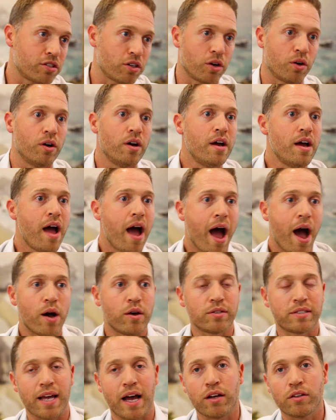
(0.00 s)
So
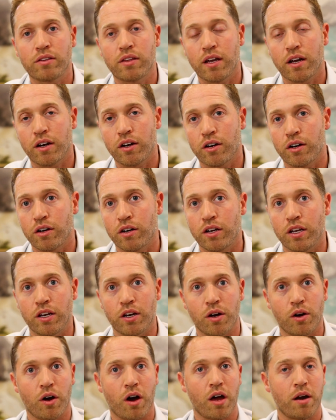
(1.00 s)
I was out there,
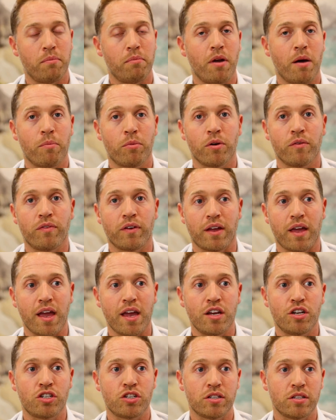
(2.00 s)
on a number of
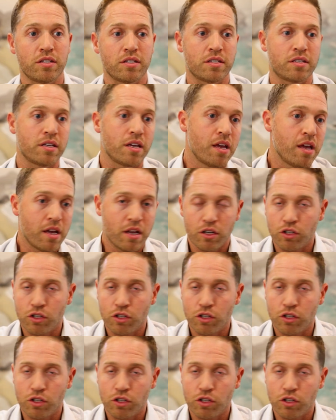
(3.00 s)
occasions,